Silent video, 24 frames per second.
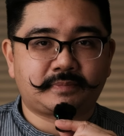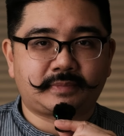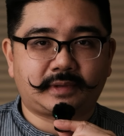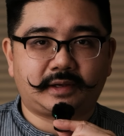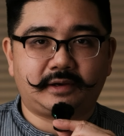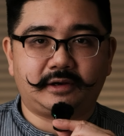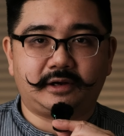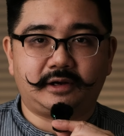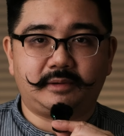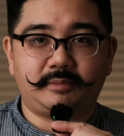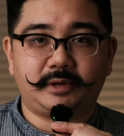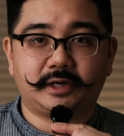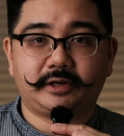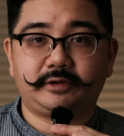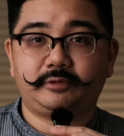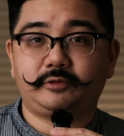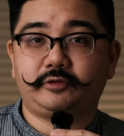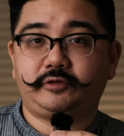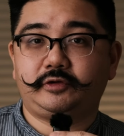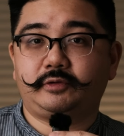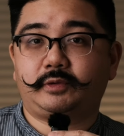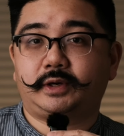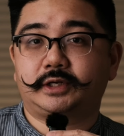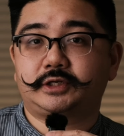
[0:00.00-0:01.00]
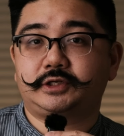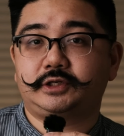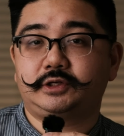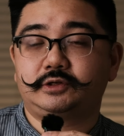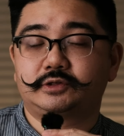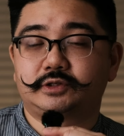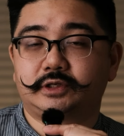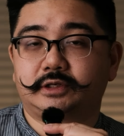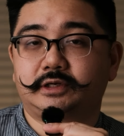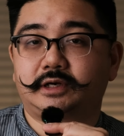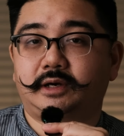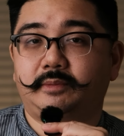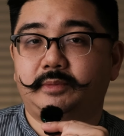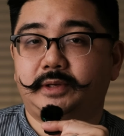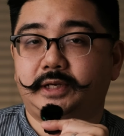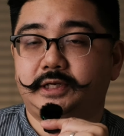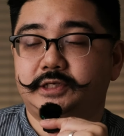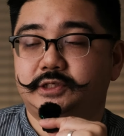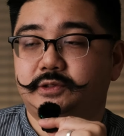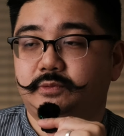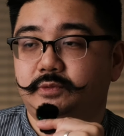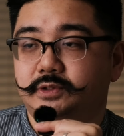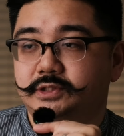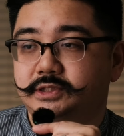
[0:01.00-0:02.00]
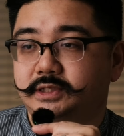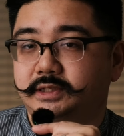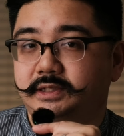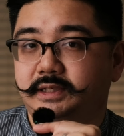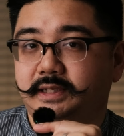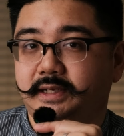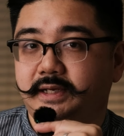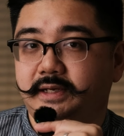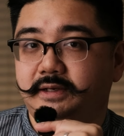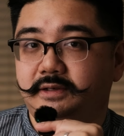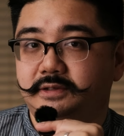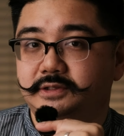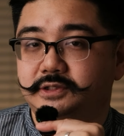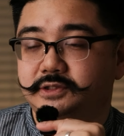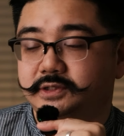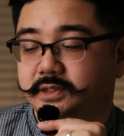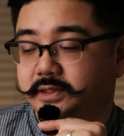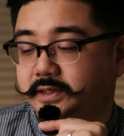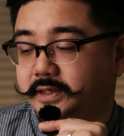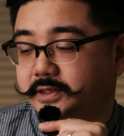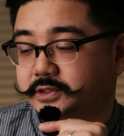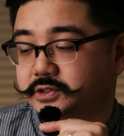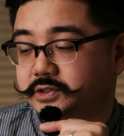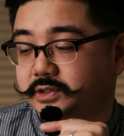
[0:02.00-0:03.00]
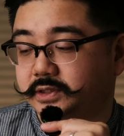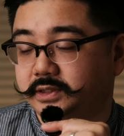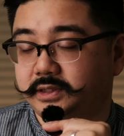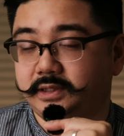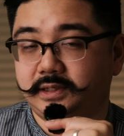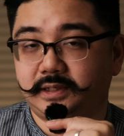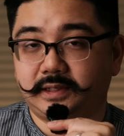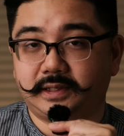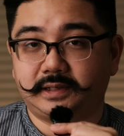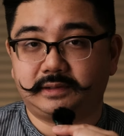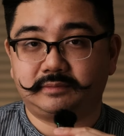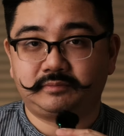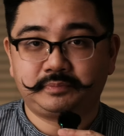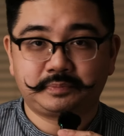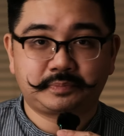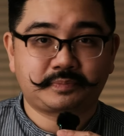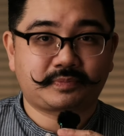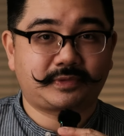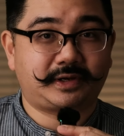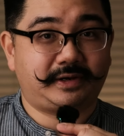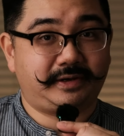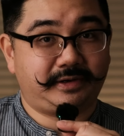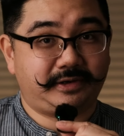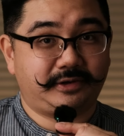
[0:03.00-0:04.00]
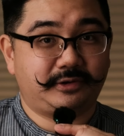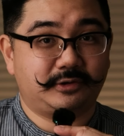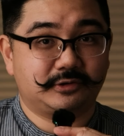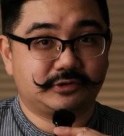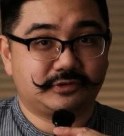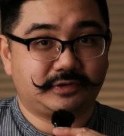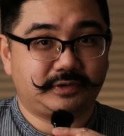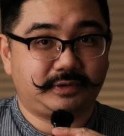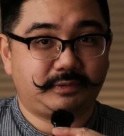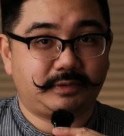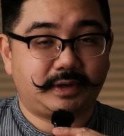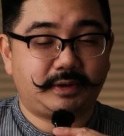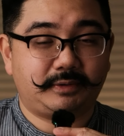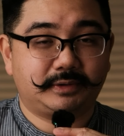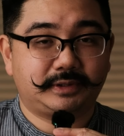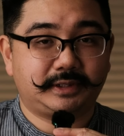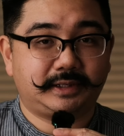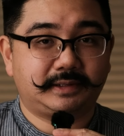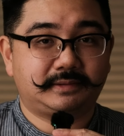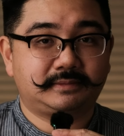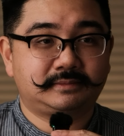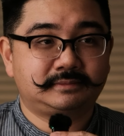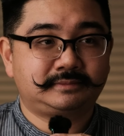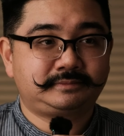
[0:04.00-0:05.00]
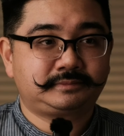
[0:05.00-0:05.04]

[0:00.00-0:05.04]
but if you want to use it in combination with something else, then actually the honey goes really well with it.